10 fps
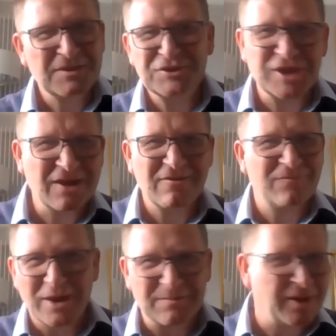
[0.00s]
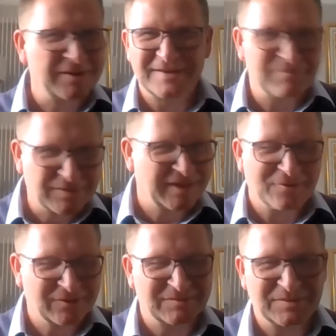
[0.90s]
share of wallet by 10%
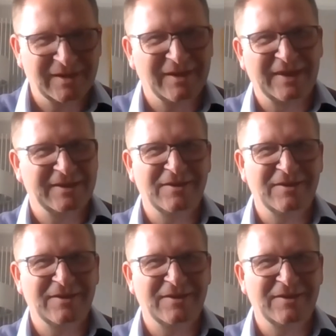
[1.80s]
or something like that.